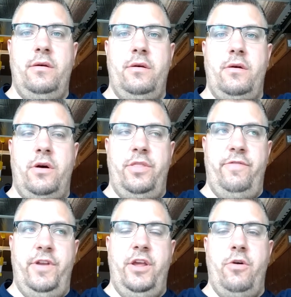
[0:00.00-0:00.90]
on the
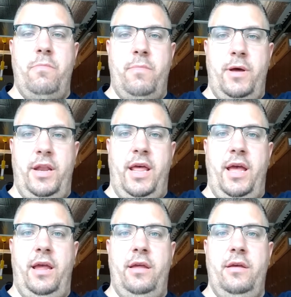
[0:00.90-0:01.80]
video
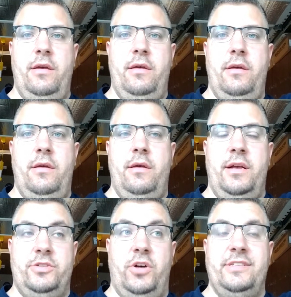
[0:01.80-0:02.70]
Monday
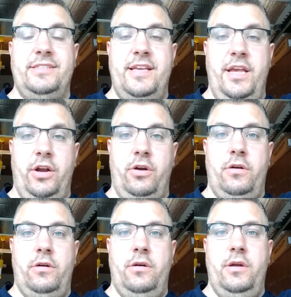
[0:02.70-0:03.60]
as long as it's
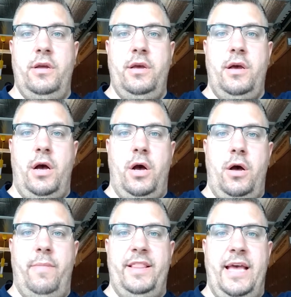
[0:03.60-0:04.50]
here.
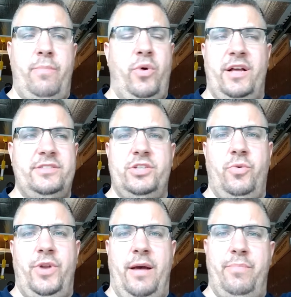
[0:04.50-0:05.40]
At that point, I still
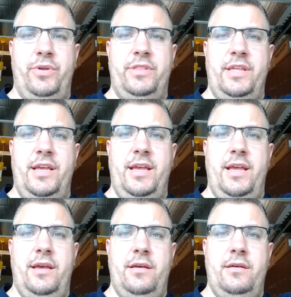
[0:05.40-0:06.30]
will not put
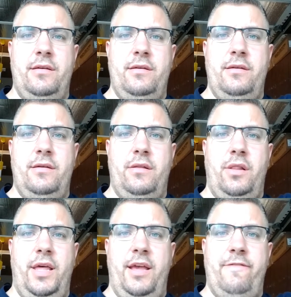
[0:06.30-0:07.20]
the
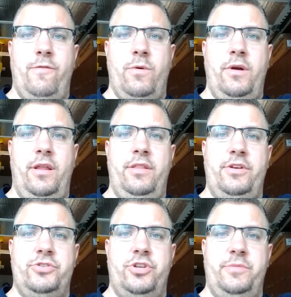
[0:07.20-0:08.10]
link for it in the
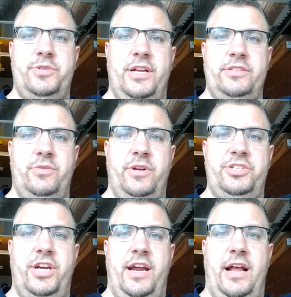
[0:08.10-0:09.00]
description. I still want
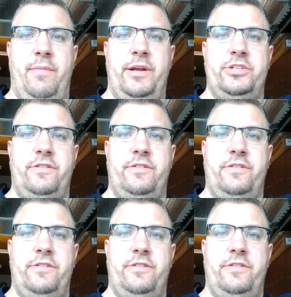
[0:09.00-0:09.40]
to check it out, make sure it